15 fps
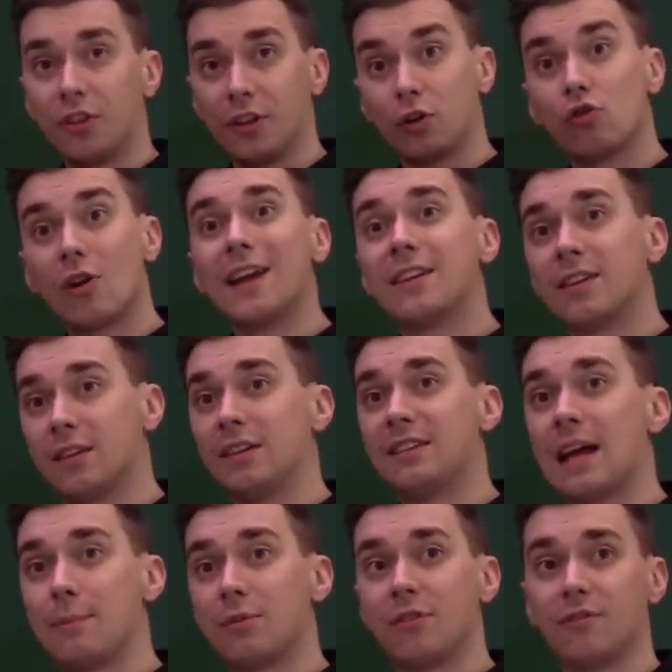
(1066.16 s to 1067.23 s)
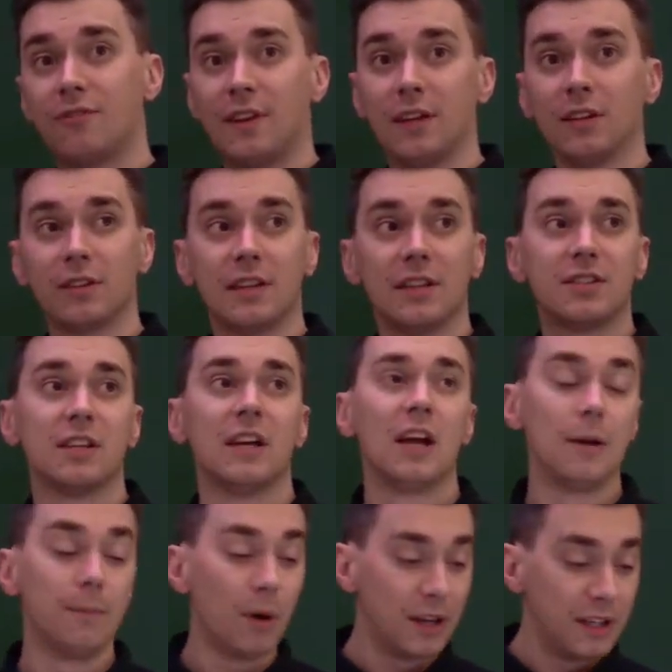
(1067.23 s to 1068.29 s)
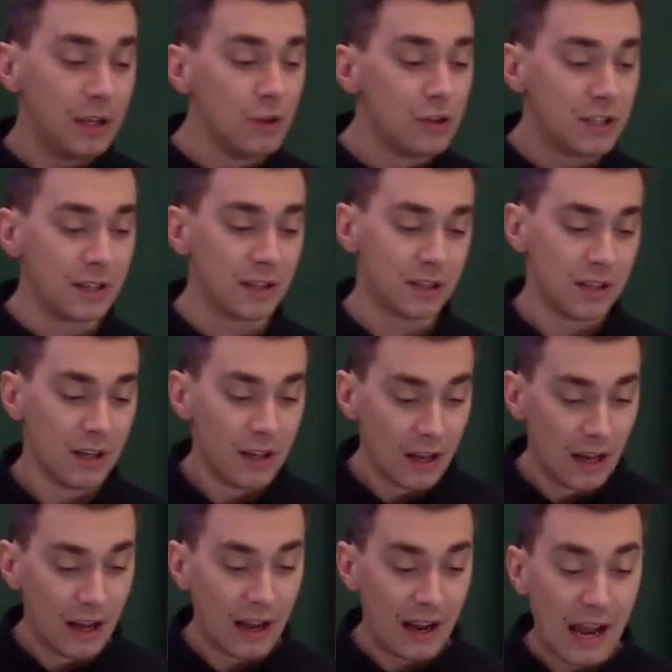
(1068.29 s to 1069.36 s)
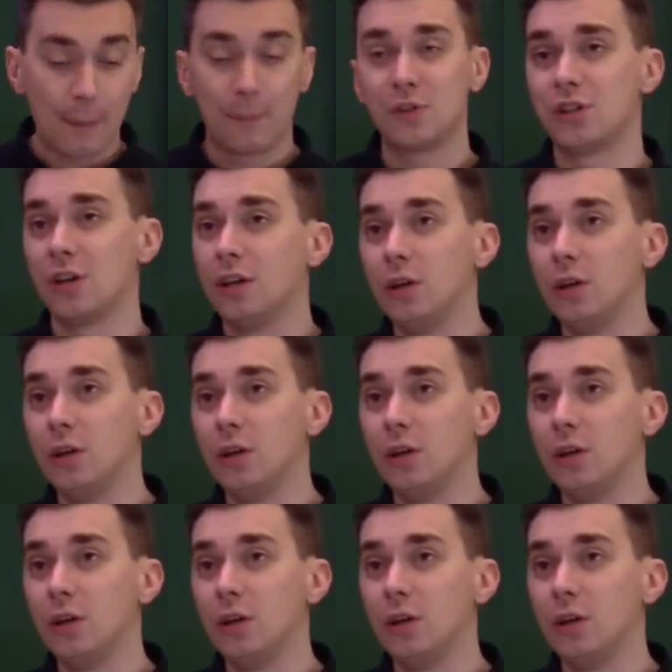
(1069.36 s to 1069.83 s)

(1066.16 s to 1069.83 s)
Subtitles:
greater the depth of field is. And by using aperture,